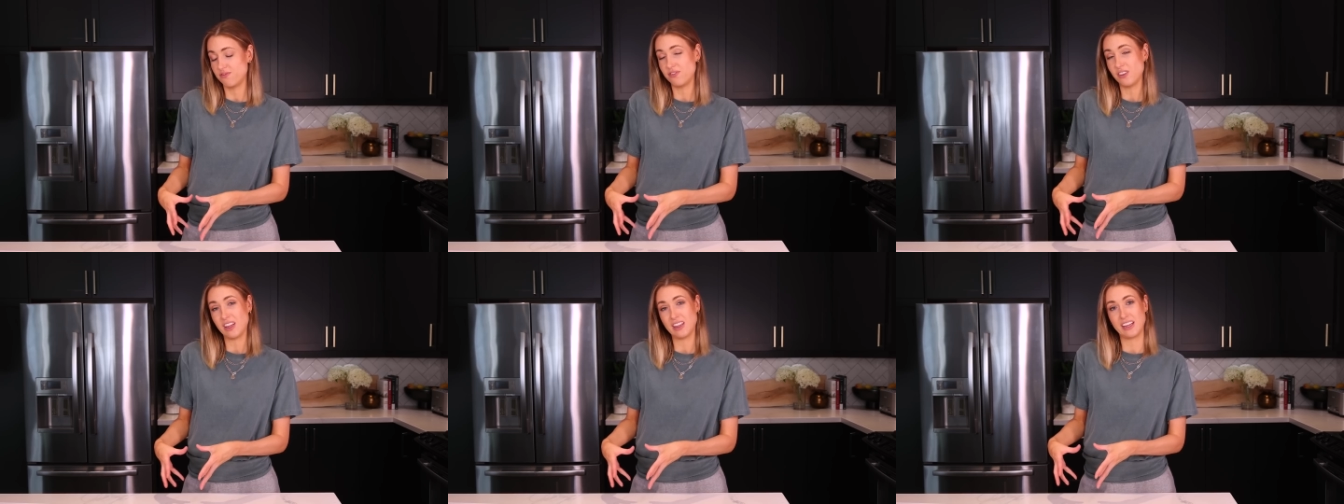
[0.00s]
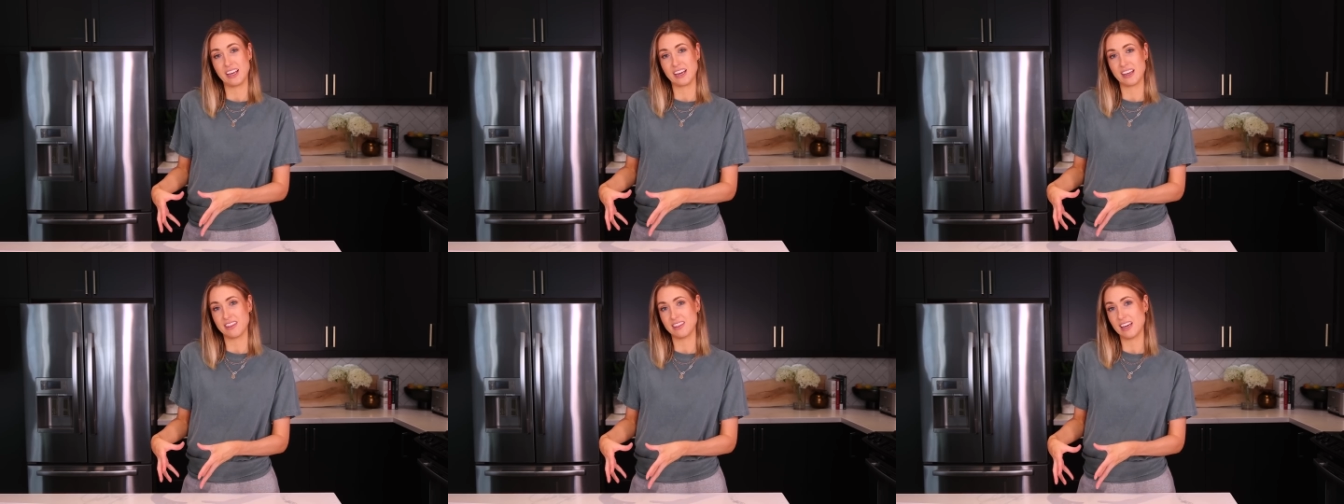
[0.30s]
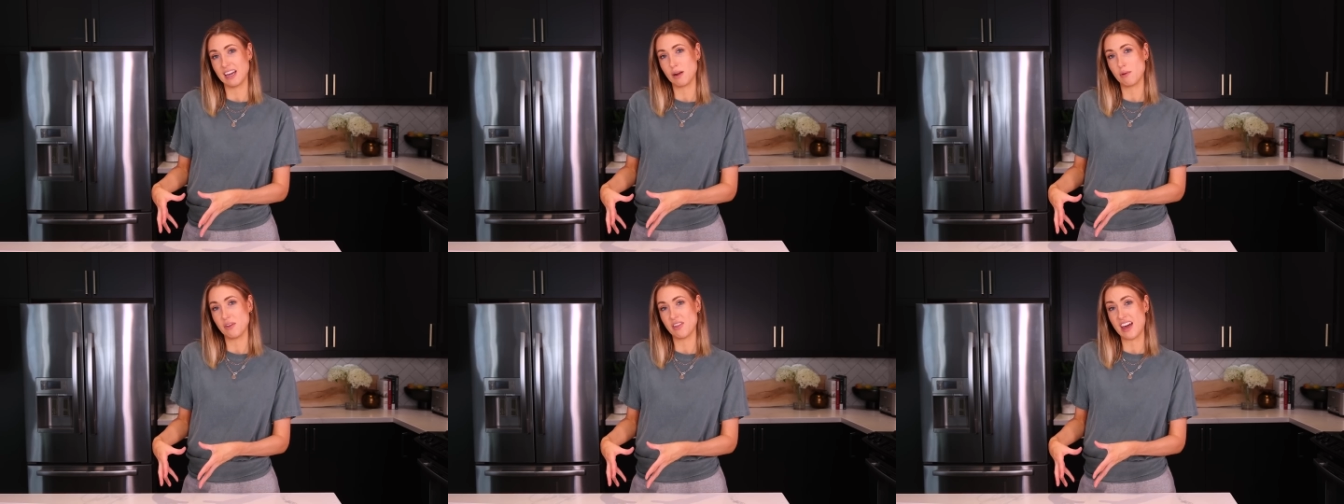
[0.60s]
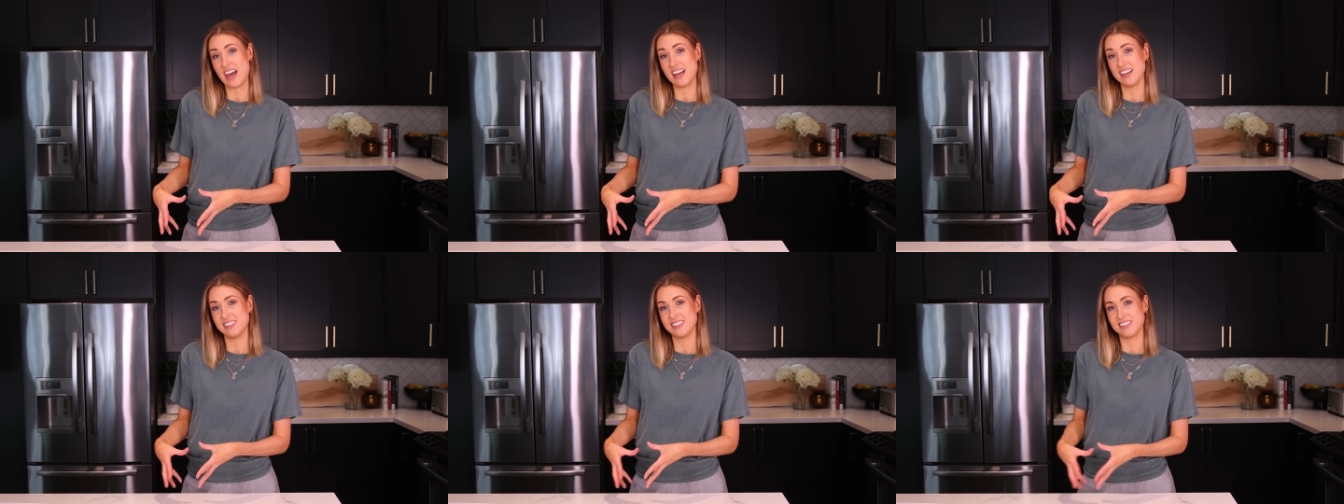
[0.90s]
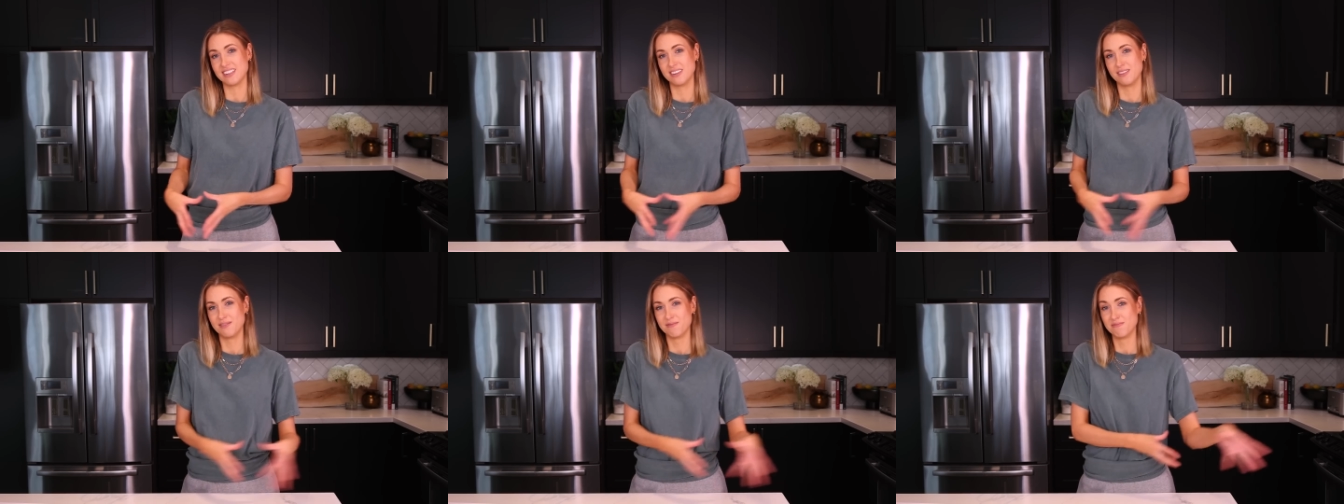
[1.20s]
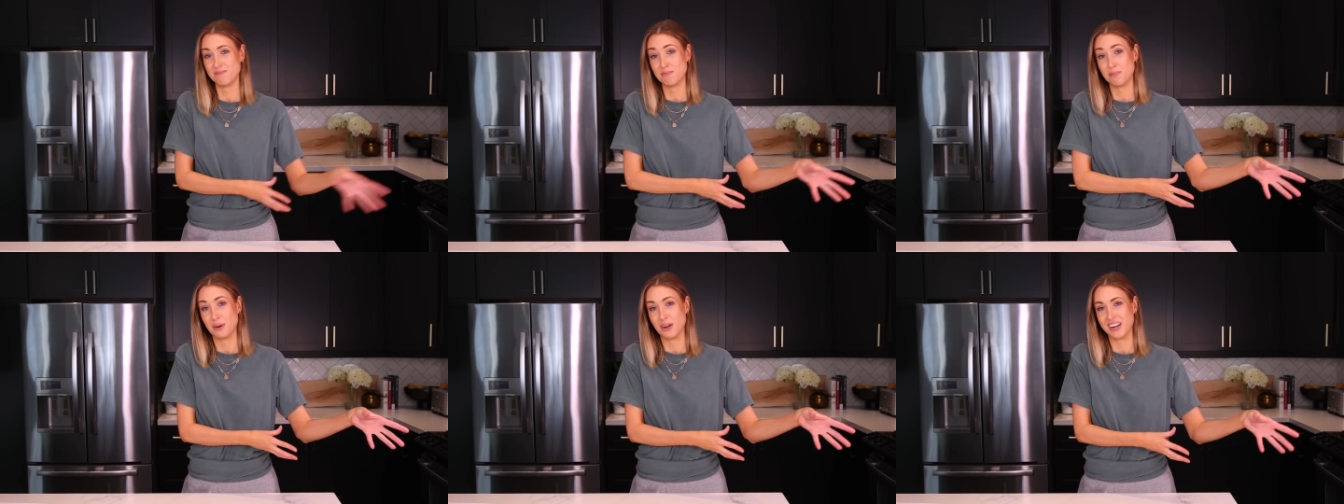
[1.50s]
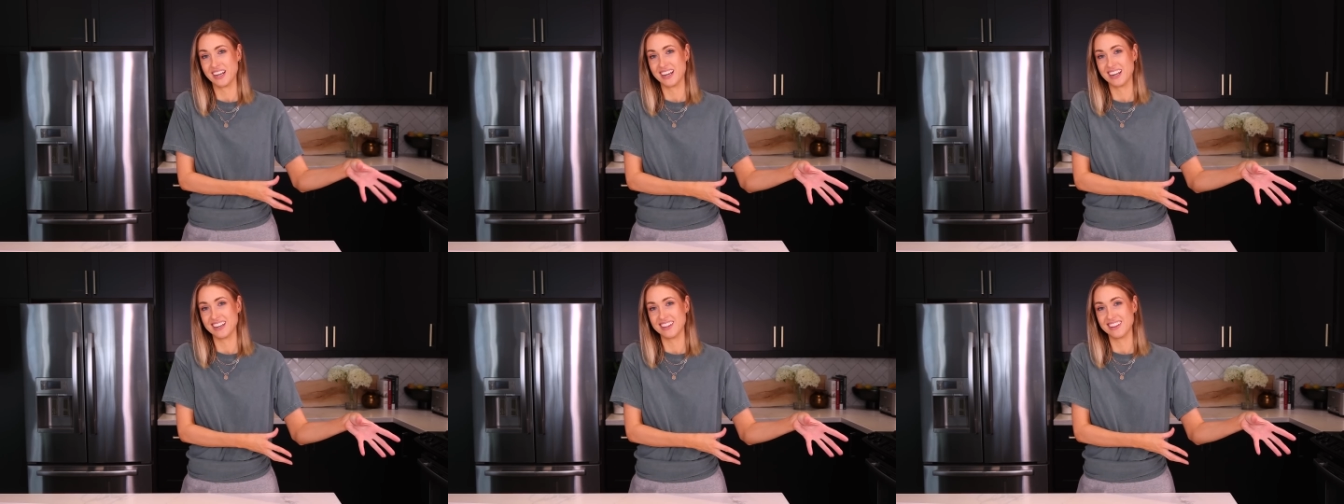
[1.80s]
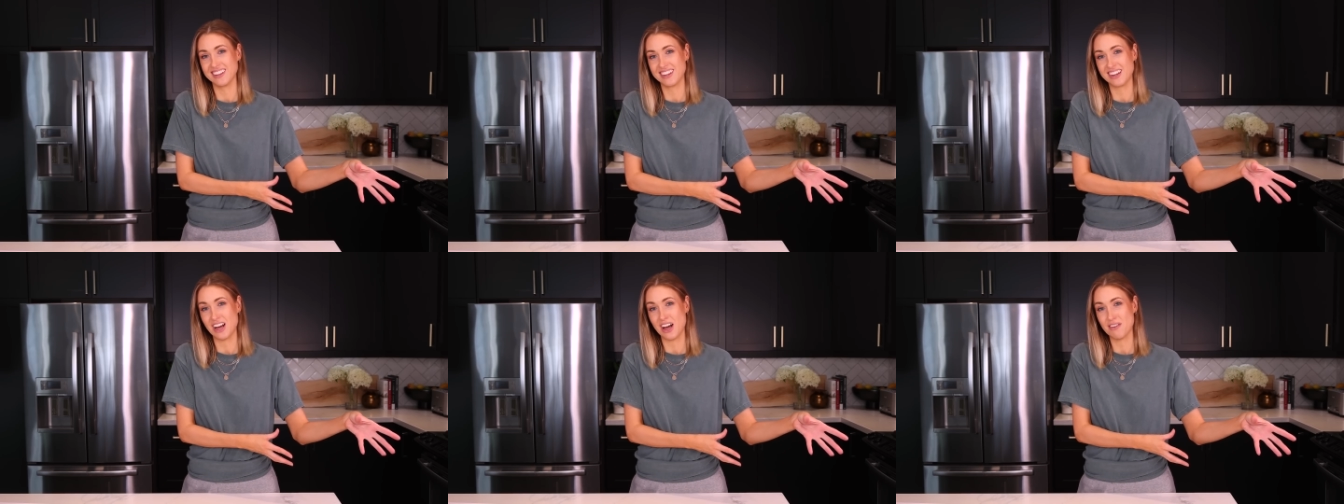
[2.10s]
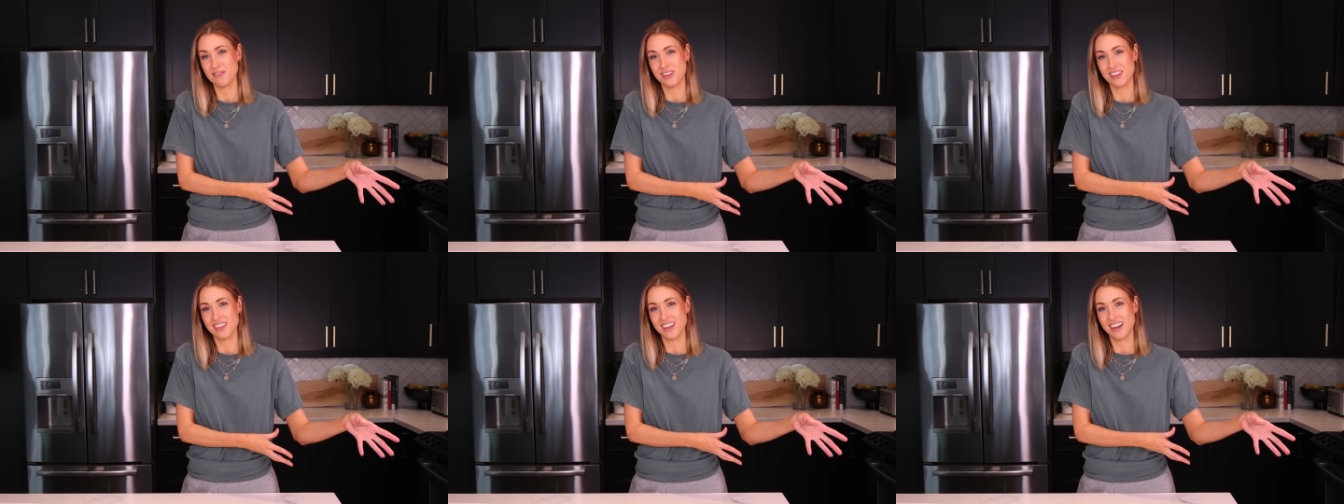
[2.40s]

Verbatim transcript: filling a thing with ice and putting it in the coffee